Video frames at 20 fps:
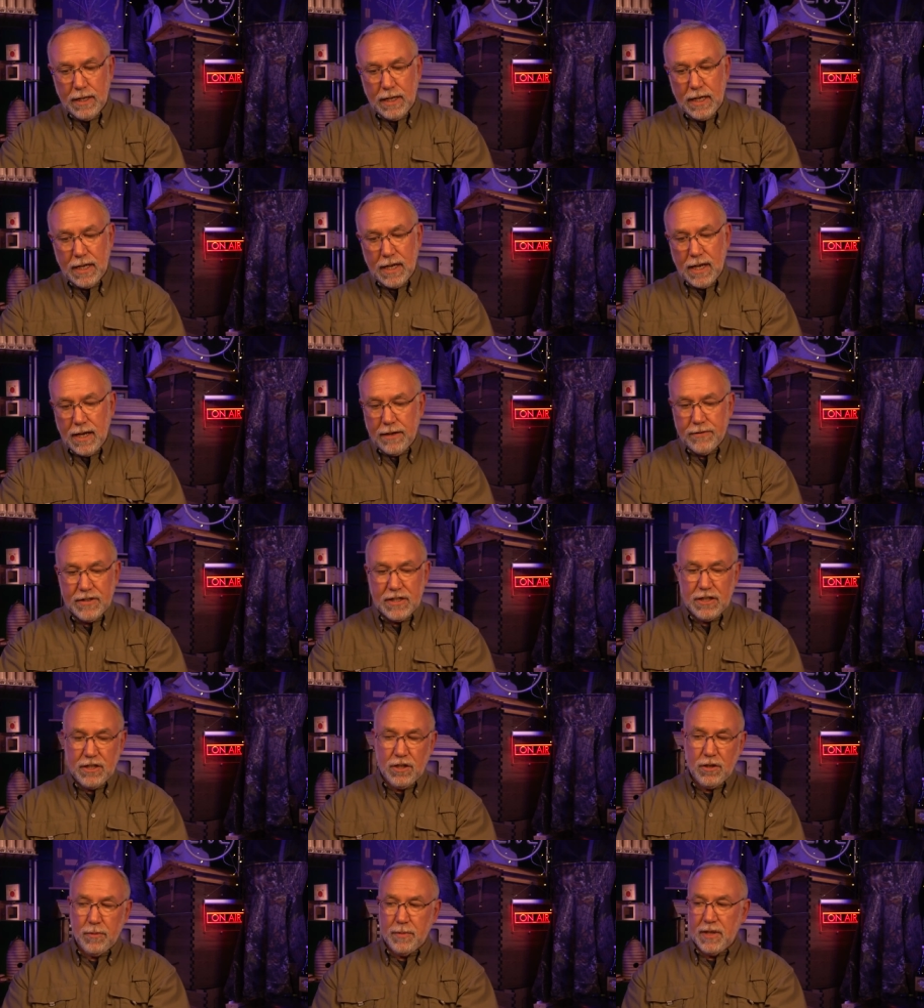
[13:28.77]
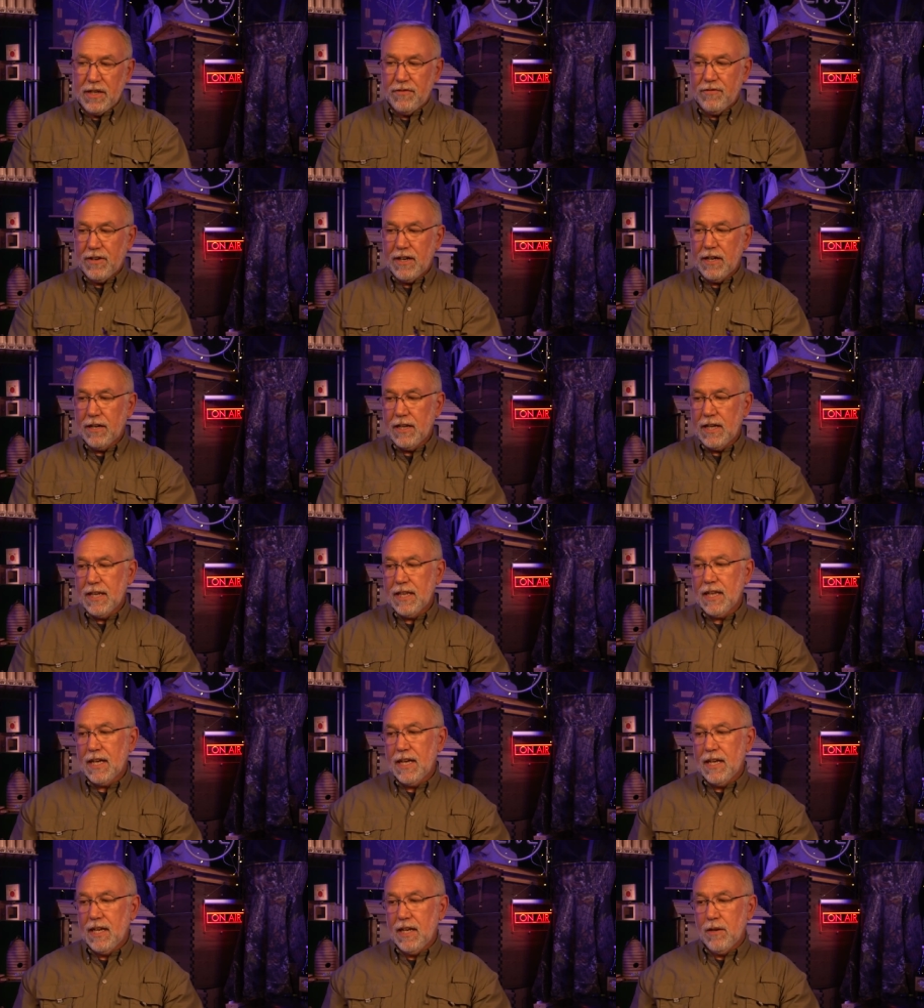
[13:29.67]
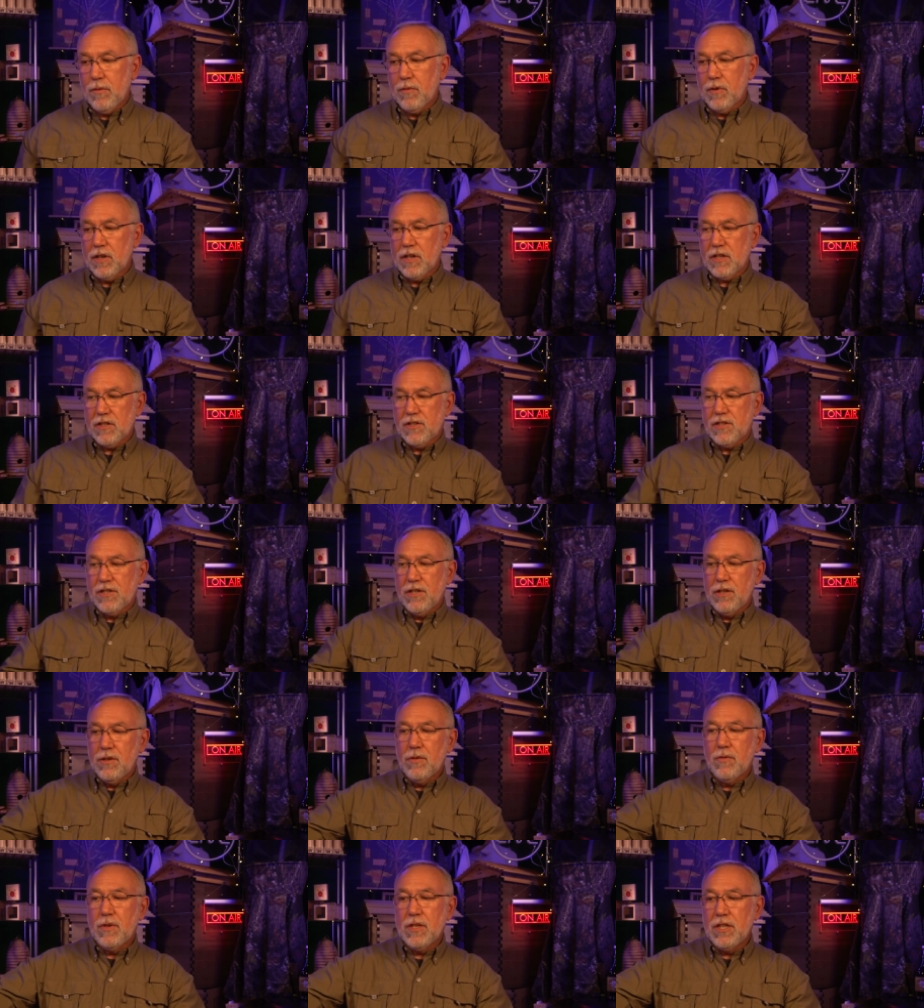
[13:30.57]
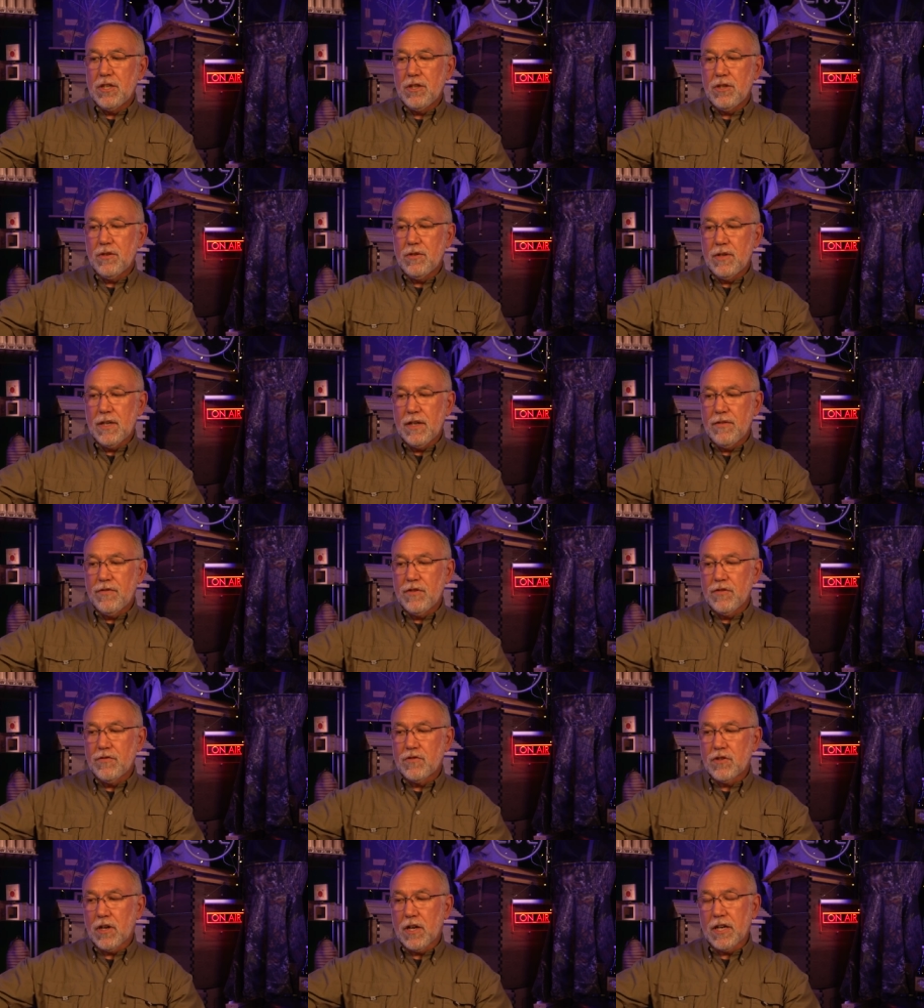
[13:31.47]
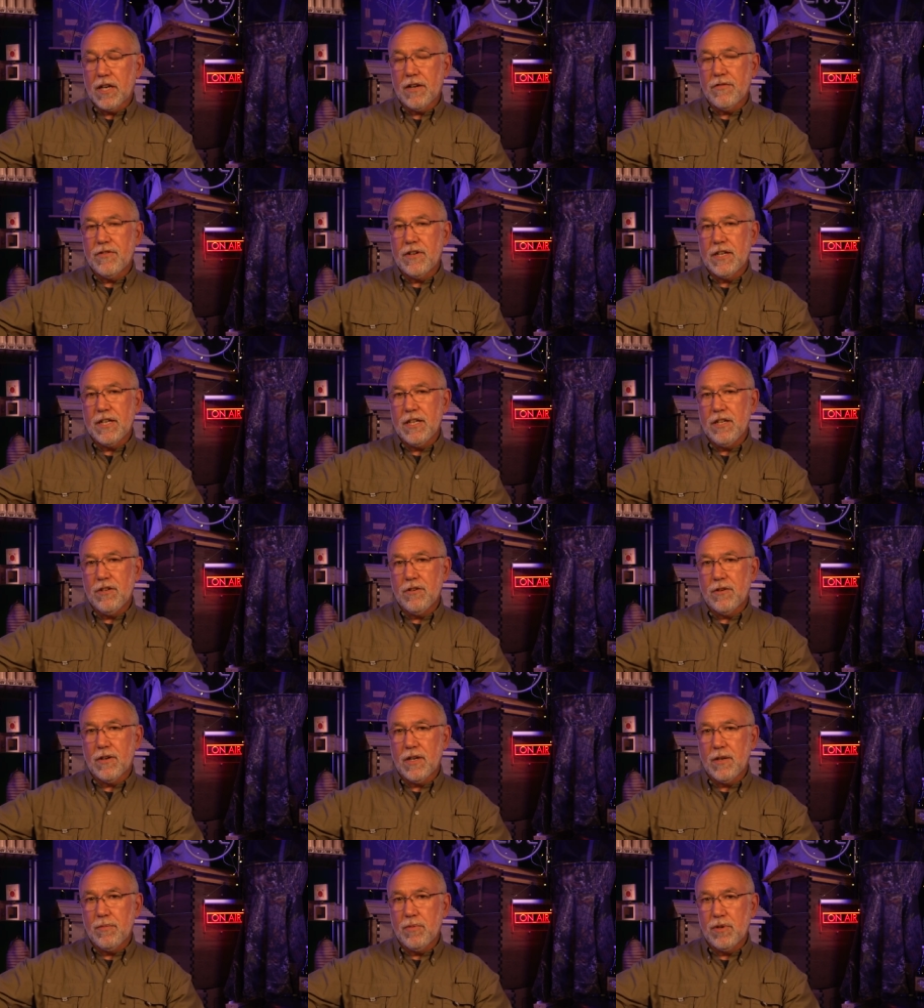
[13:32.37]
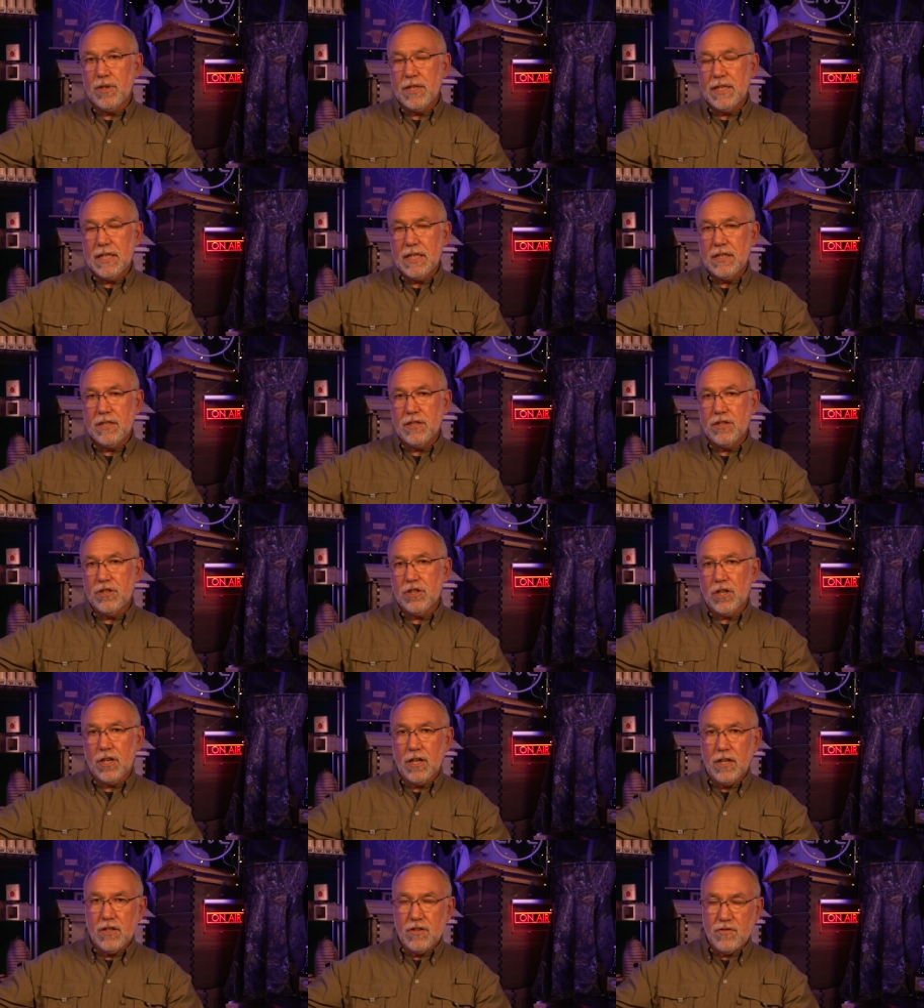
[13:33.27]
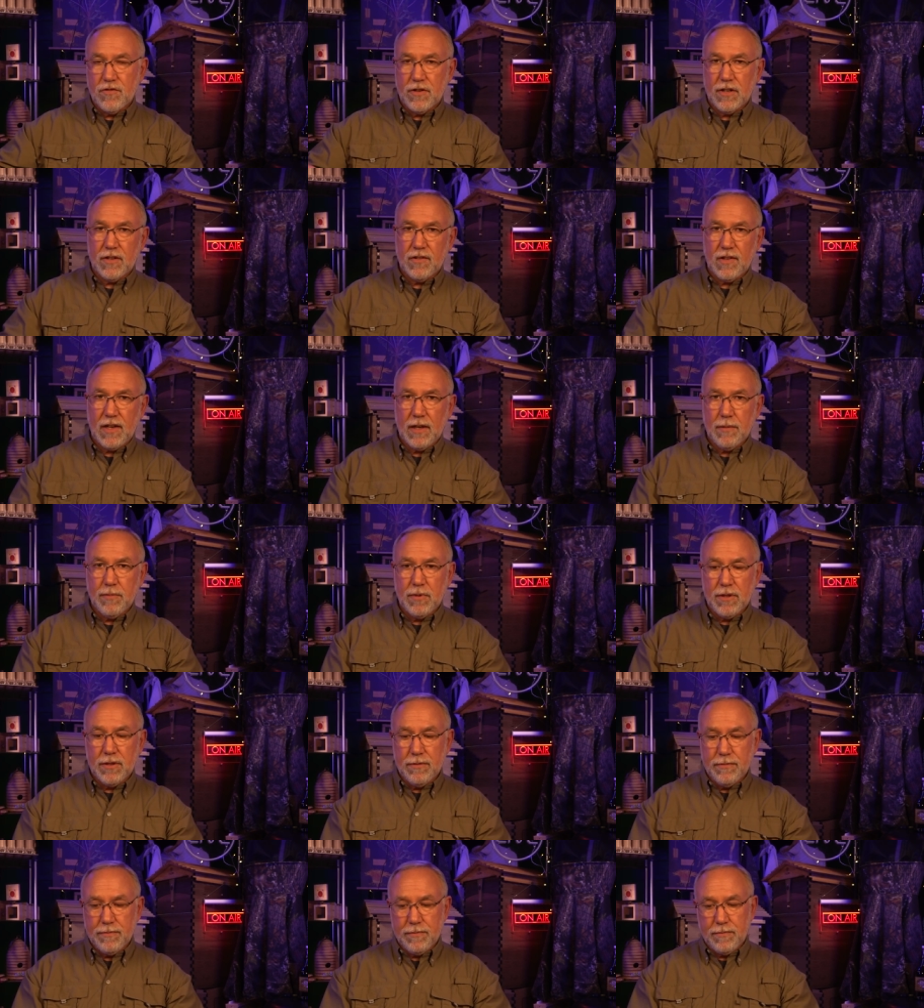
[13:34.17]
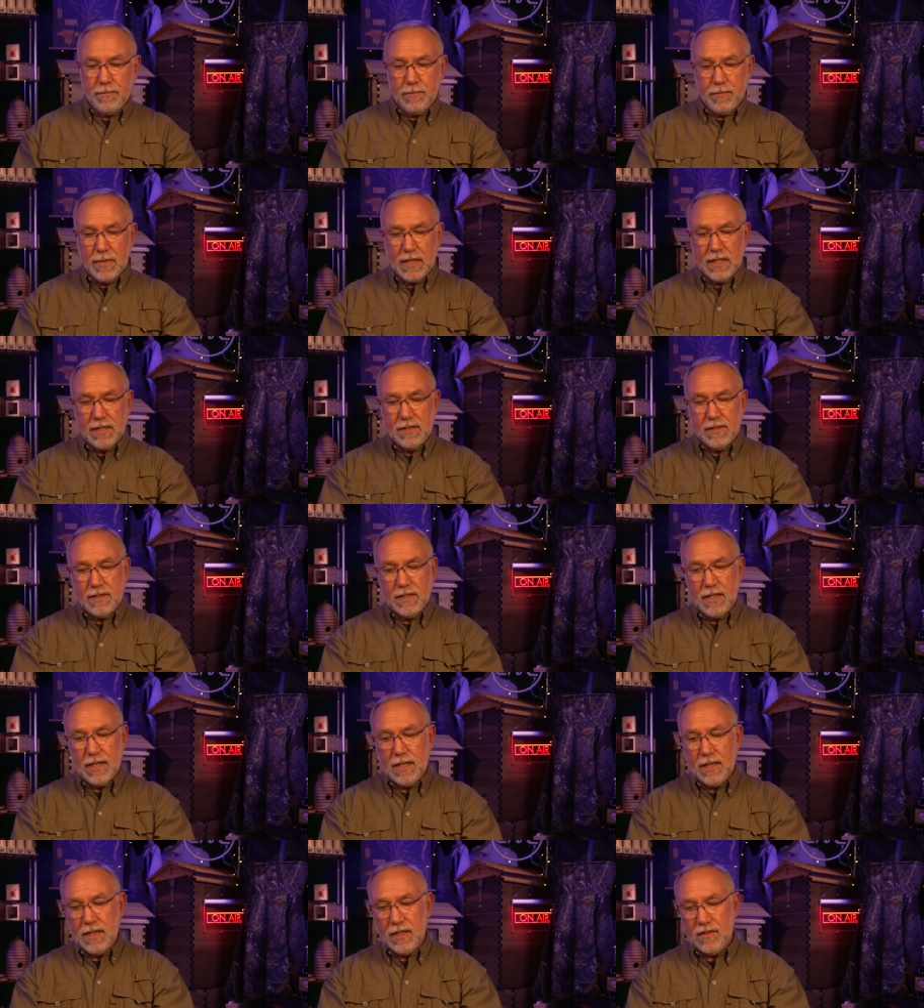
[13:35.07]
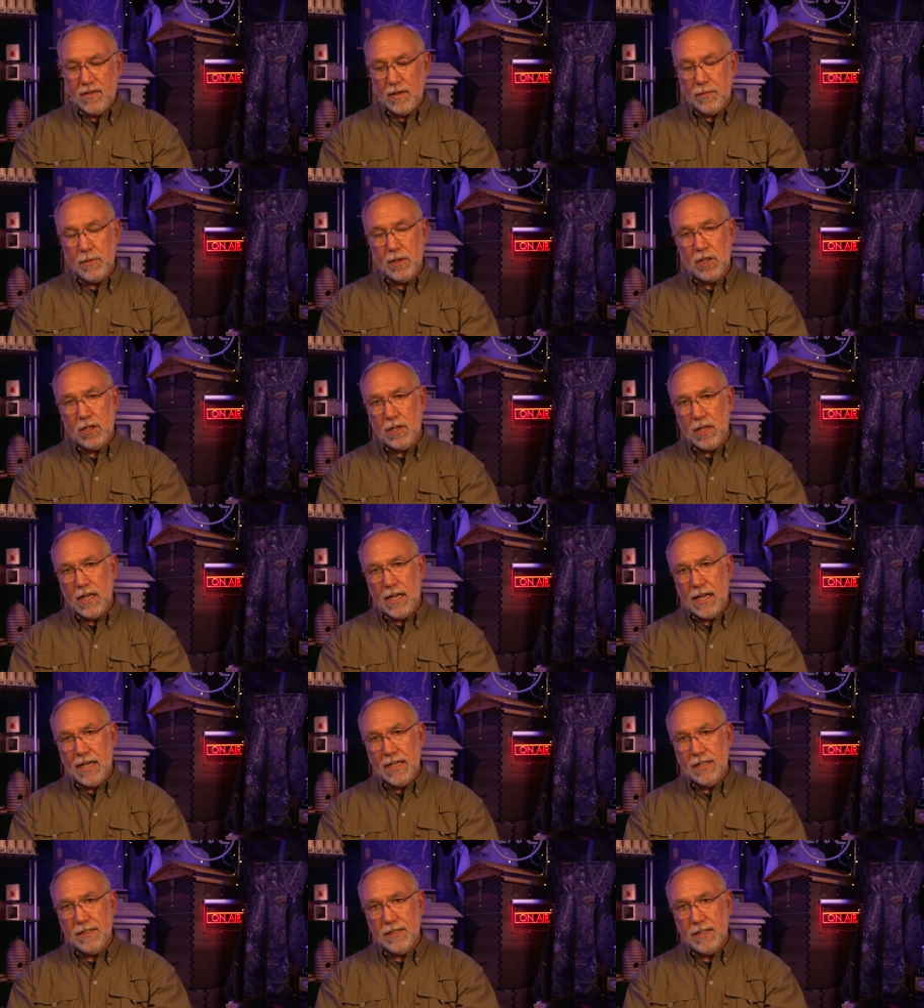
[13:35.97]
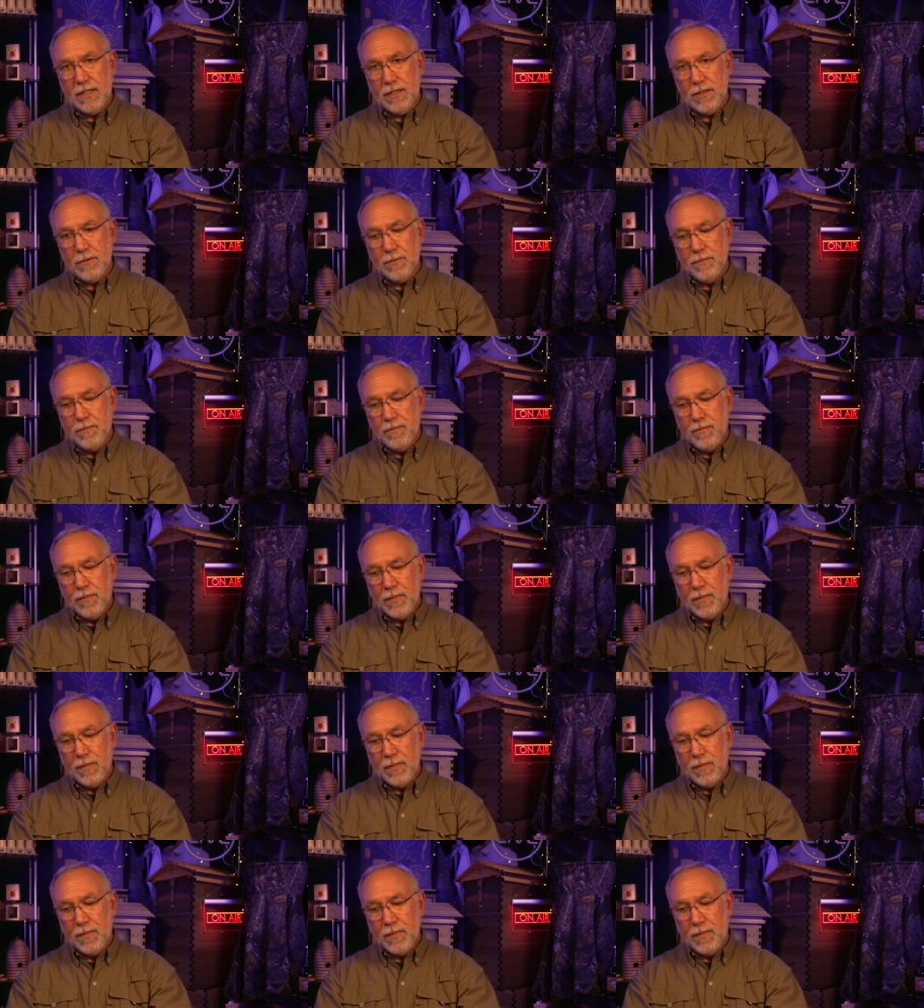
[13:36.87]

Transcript: And having a dehumidifier like that, it works too when you, if you've drawn off honey, you already put it into jars, for example, but uh, they seem a little high to you.